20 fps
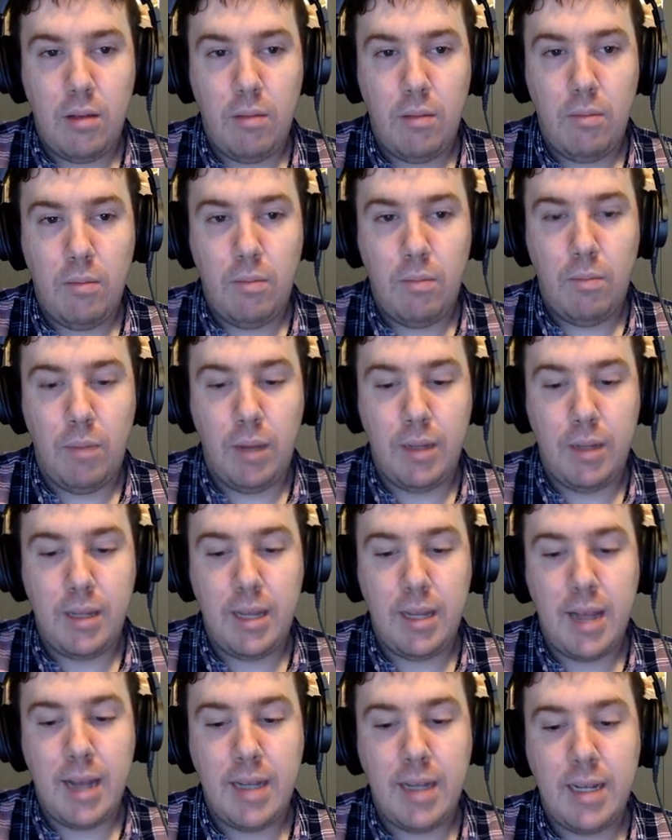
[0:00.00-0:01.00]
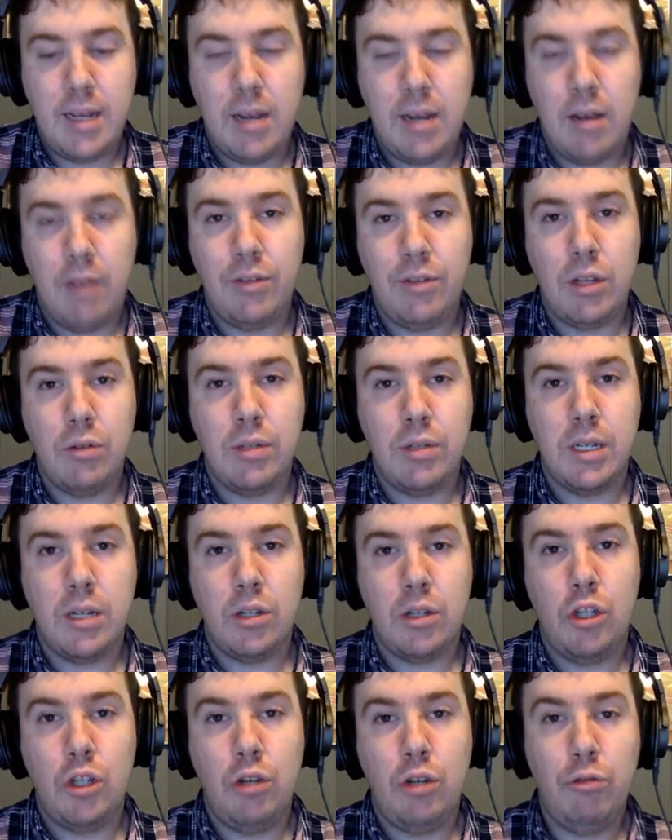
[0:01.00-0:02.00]
but the idea of using
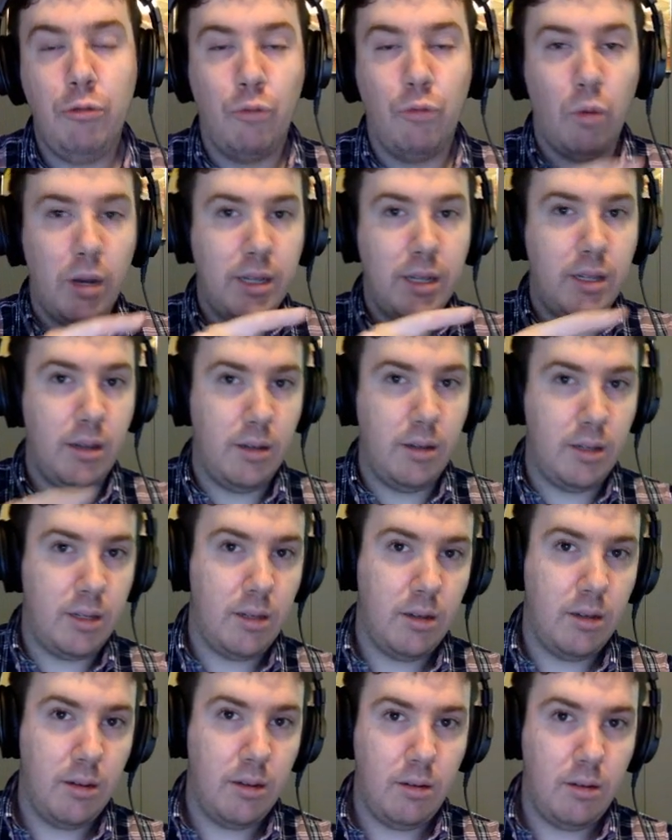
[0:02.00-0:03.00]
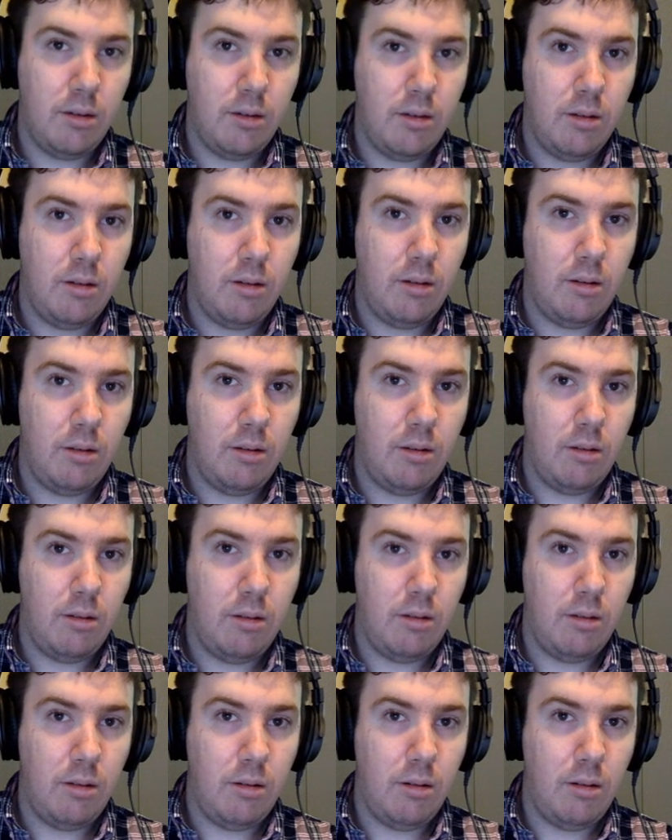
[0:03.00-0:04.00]
two voices
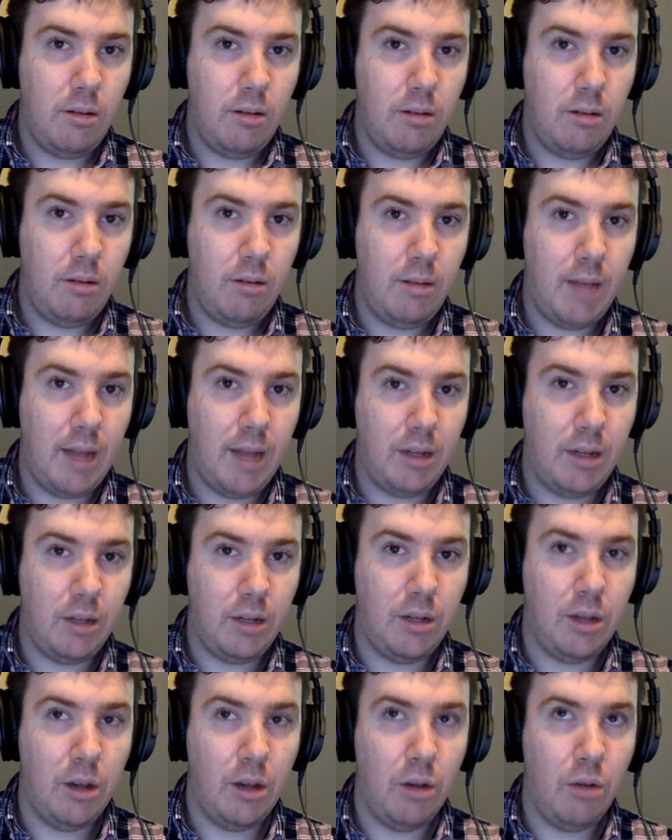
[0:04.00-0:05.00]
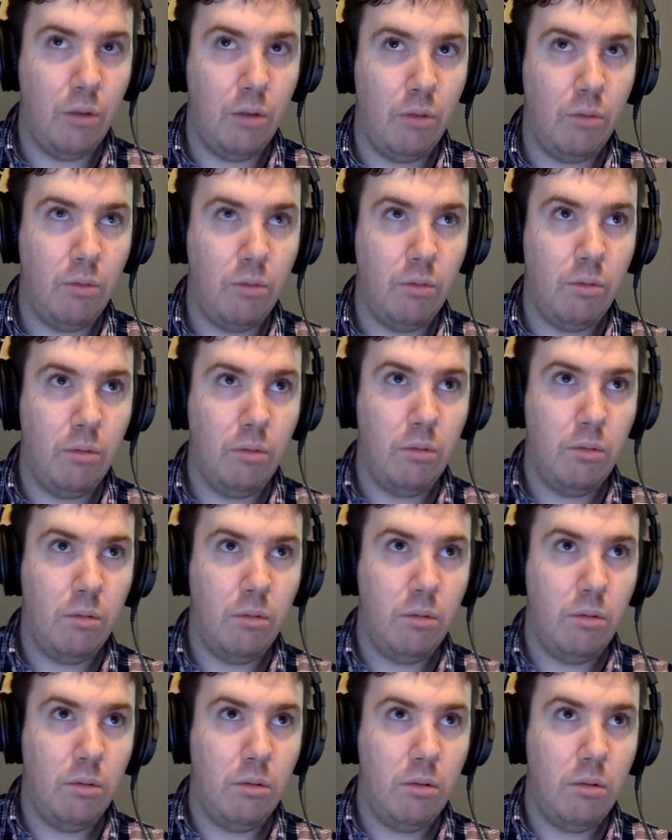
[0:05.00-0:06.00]
that go
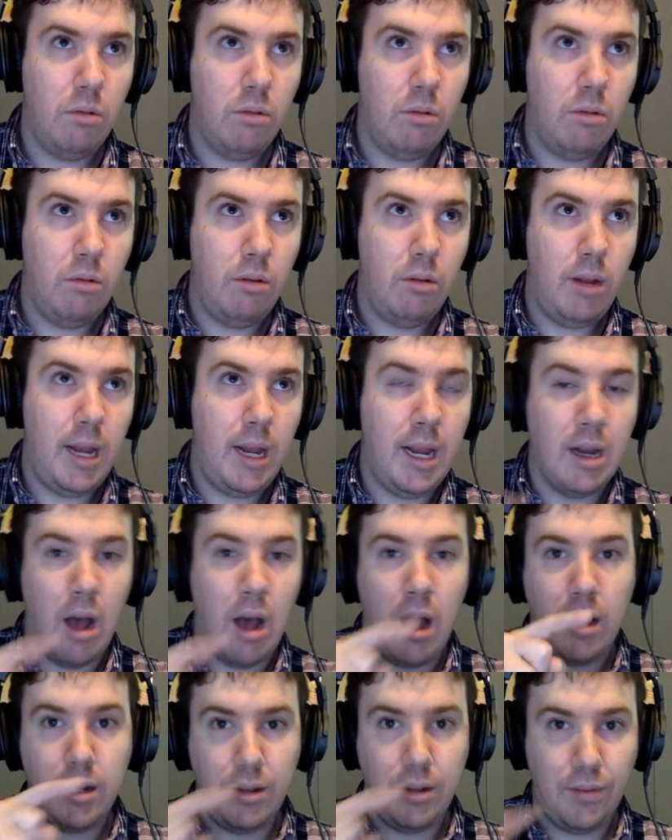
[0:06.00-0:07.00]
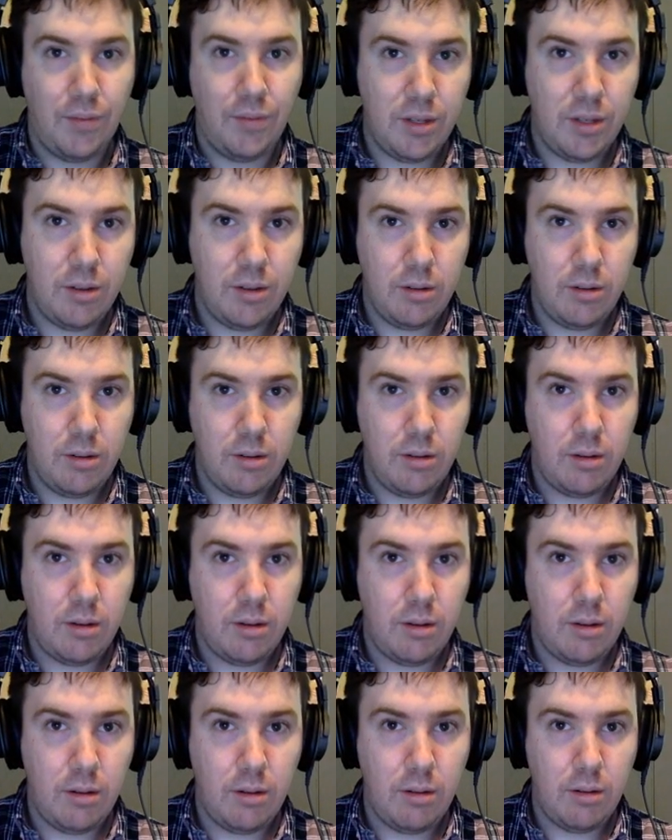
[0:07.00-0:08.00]
in octaves
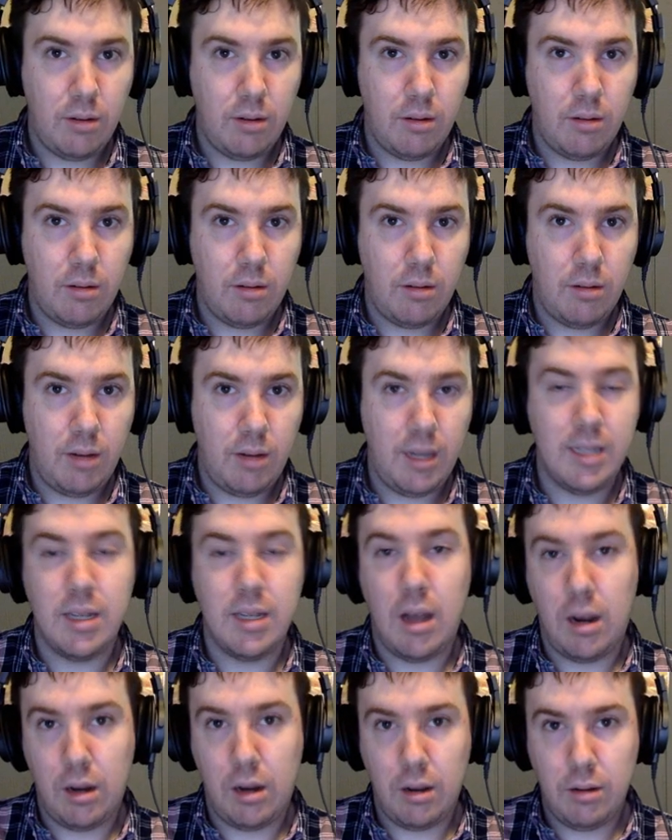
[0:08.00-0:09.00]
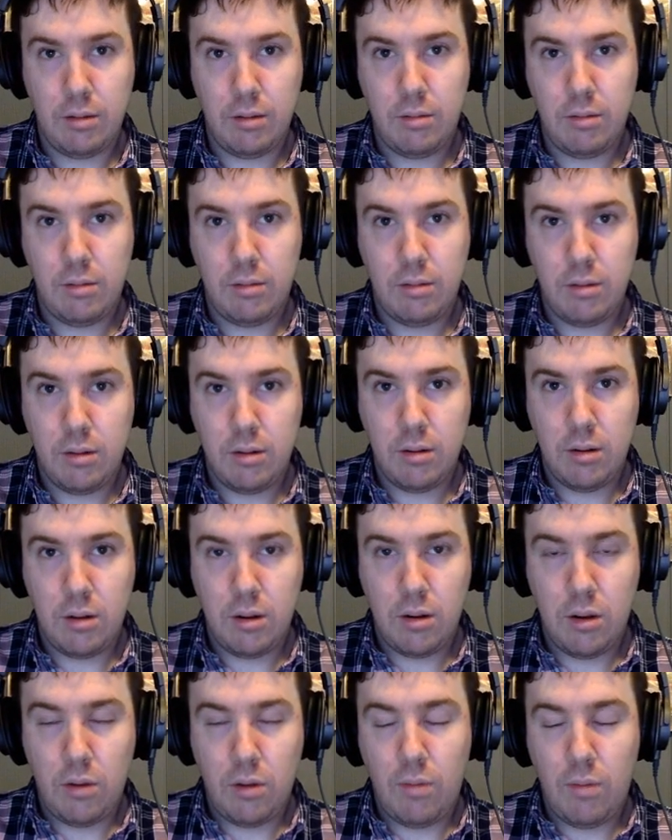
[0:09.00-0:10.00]
is not good.
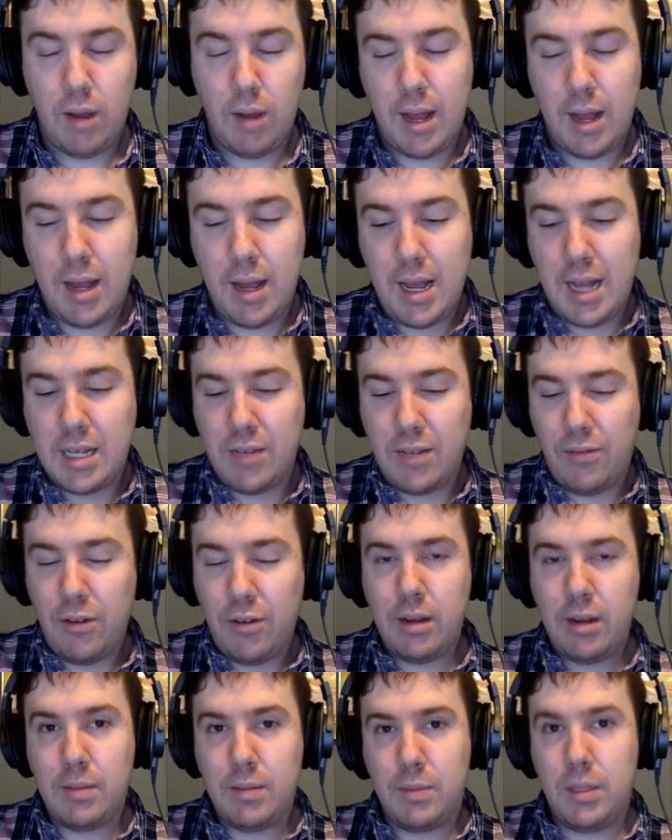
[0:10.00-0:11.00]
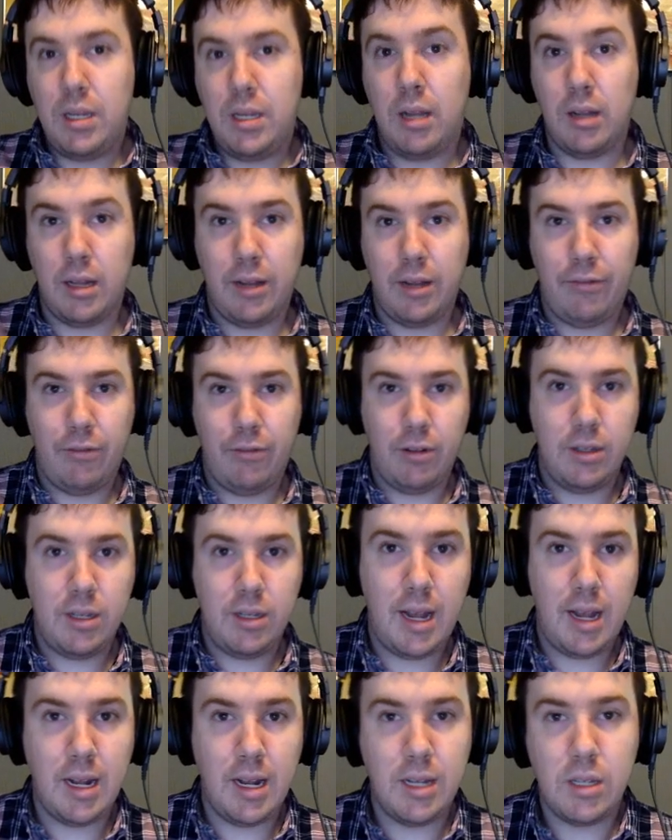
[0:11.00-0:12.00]
It's a very subtle difference,
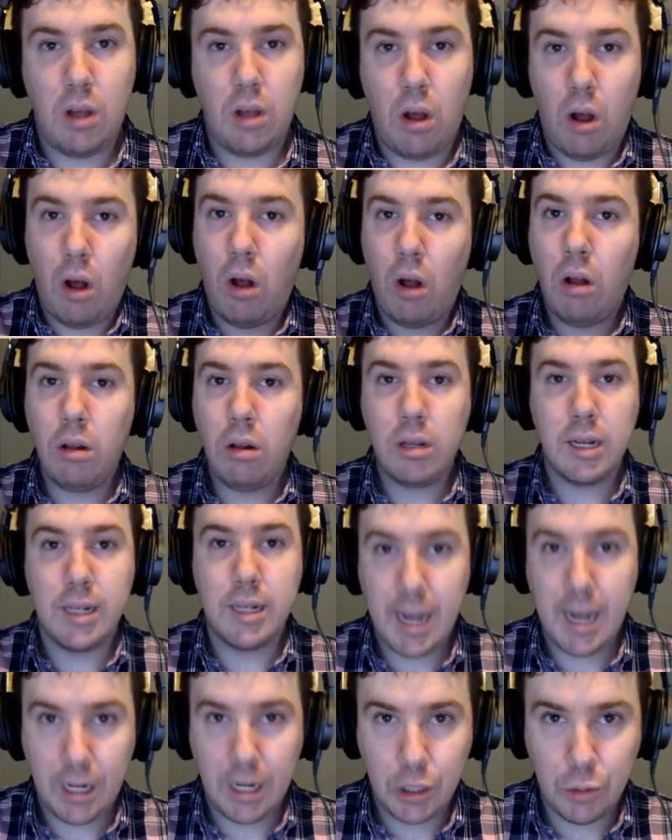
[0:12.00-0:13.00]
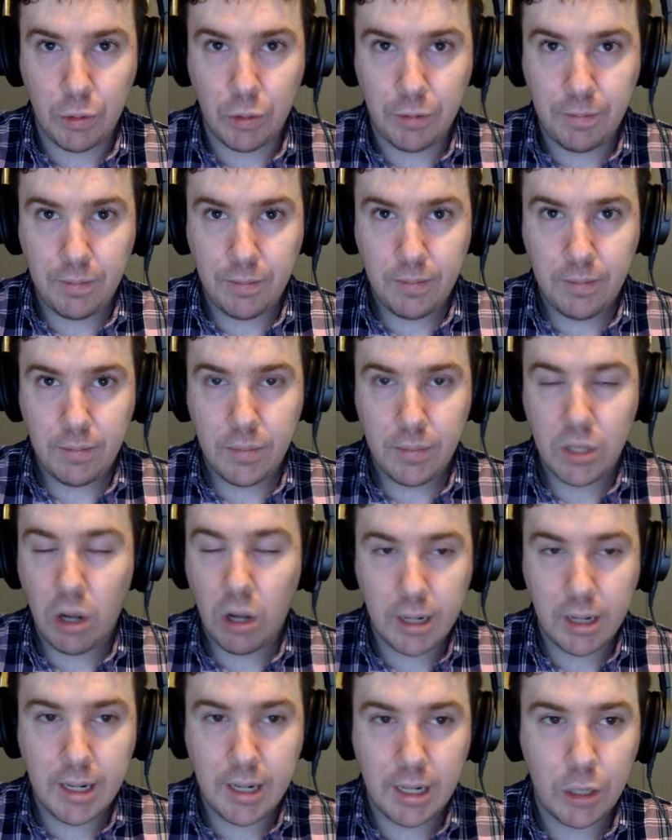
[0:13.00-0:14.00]
and it's all contextual. It's all
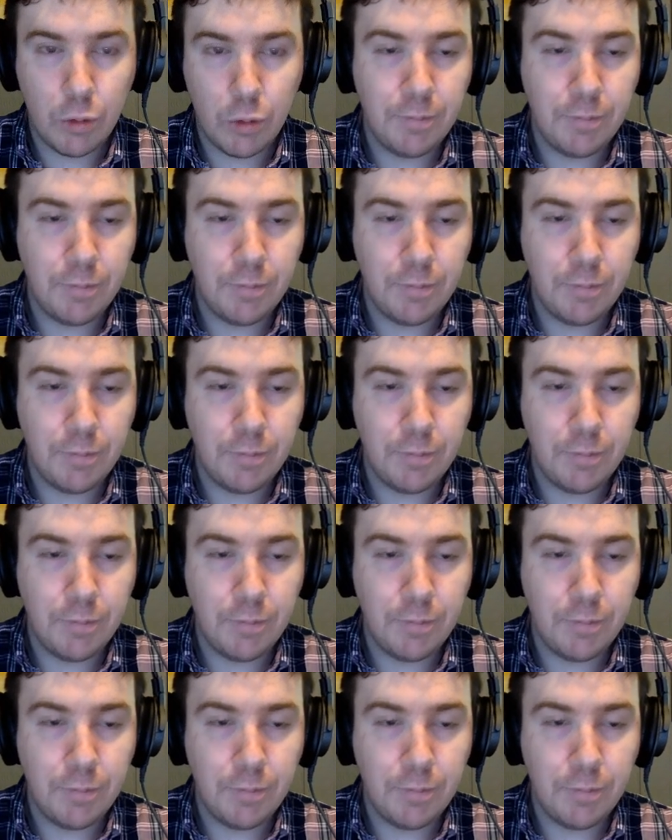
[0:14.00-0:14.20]
contextual.